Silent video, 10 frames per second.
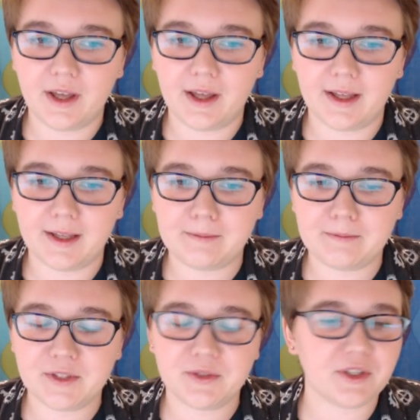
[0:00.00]

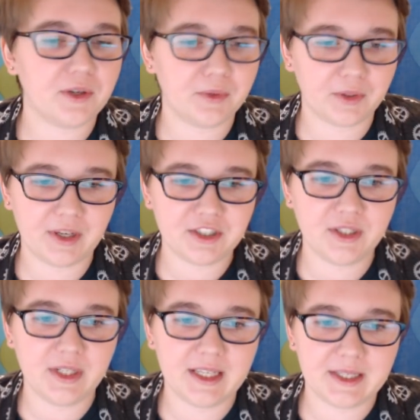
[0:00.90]
the
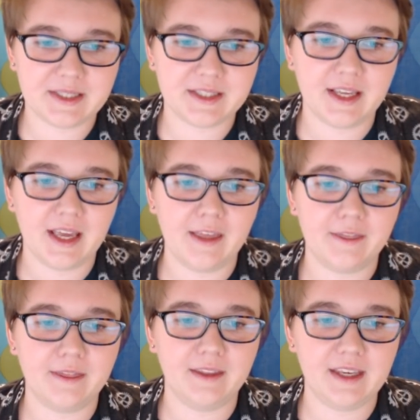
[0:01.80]
question is
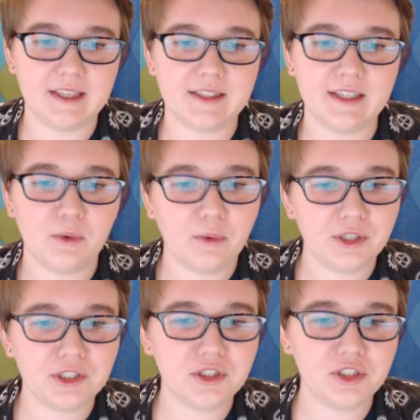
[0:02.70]
the
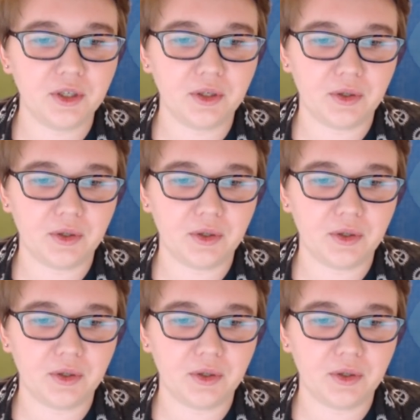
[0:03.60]
orange